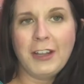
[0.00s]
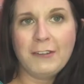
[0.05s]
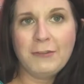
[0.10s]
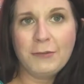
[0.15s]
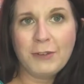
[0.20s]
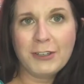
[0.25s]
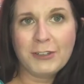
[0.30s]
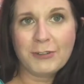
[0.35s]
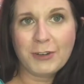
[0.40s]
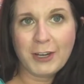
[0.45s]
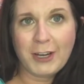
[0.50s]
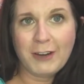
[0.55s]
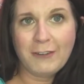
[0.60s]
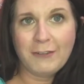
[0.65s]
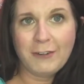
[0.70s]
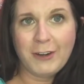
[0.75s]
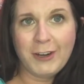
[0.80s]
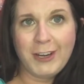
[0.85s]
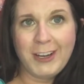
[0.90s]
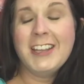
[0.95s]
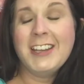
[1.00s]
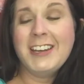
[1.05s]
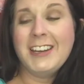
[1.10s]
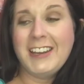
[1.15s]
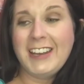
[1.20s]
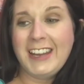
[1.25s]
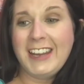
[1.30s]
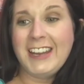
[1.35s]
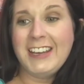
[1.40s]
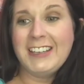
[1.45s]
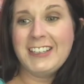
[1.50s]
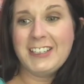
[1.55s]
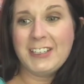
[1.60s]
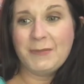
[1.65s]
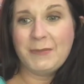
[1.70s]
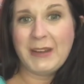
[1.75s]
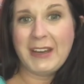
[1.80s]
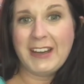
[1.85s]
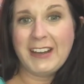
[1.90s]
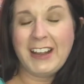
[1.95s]
one's recovery needs to
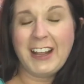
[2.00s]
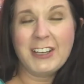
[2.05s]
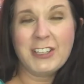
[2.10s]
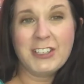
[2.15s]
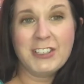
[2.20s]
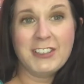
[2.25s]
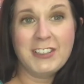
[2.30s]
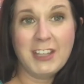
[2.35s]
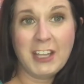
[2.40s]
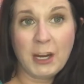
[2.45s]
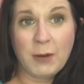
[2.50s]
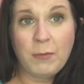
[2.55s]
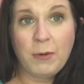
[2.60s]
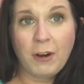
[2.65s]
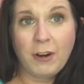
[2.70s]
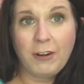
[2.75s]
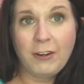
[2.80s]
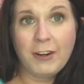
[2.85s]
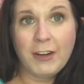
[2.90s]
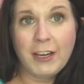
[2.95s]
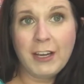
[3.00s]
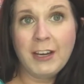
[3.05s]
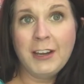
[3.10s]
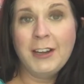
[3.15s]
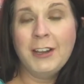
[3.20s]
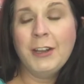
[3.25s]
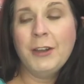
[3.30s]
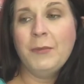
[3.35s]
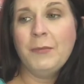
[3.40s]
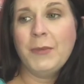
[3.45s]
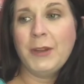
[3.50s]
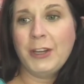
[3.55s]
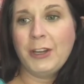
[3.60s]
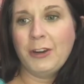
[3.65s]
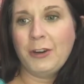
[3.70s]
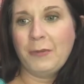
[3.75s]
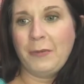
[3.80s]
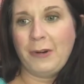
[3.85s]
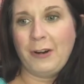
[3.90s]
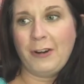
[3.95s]
be not just their priority, but
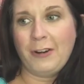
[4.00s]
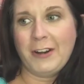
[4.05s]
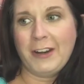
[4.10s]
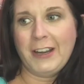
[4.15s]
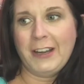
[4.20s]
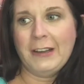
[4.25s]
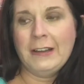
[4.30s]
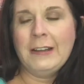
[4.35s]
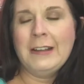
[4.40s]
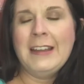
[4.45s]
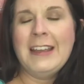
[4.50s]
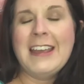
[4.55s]
your priority.